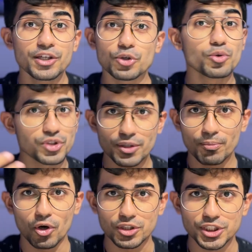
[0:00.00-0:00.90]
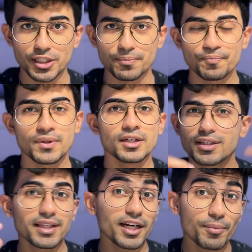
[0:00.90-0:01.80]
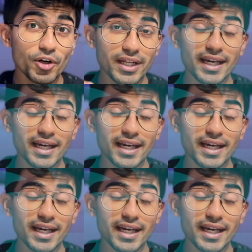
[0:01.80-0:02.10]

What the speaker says: using blockchain. The thing about